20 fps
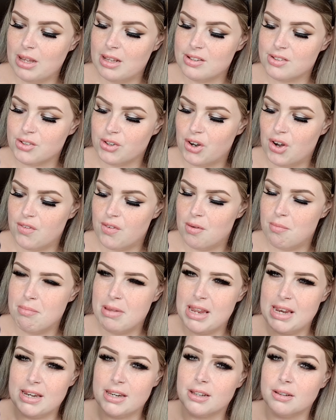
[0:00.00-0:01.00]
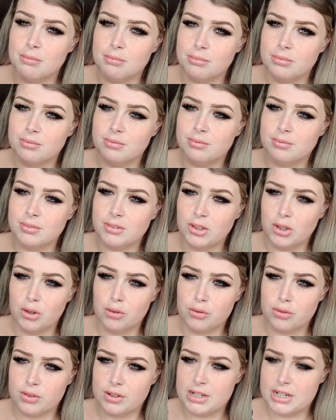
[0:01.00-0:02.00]
sort of a medium
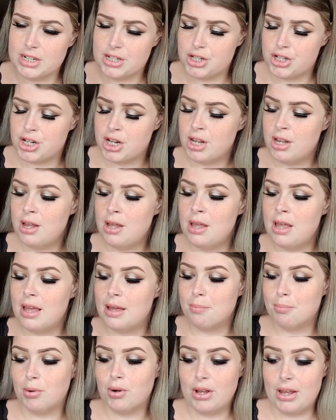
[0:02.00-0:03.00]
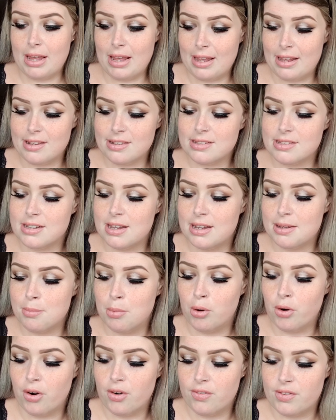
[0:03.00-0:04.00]
coverage, but it is
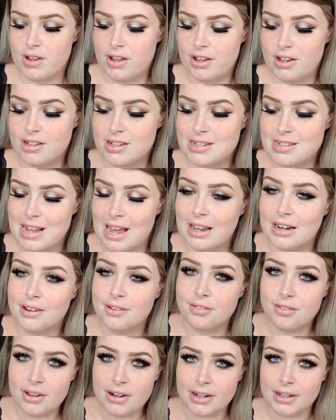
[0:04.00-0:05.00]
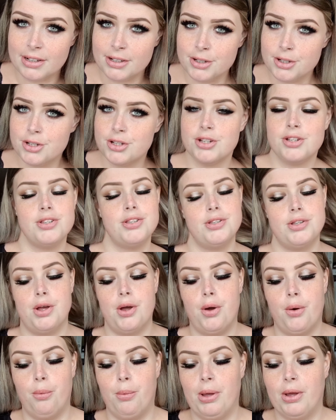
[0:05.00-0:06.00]
more of a satin finish,
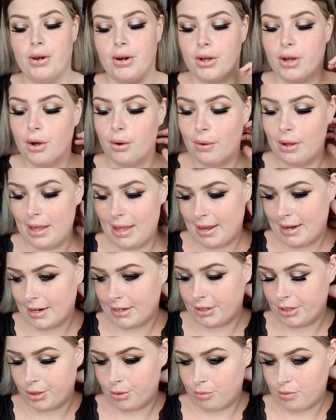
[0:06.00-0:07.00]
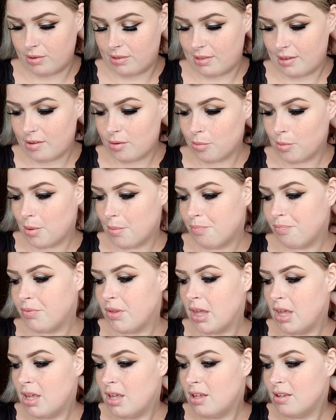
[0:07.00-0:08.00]
so we're going to go ahead and use this one.
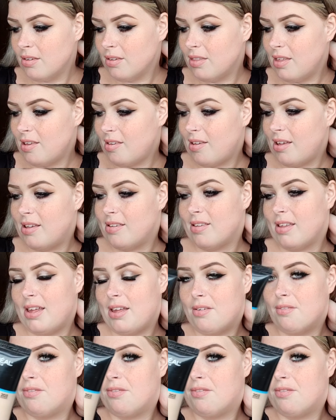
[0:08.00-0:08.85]
So this is the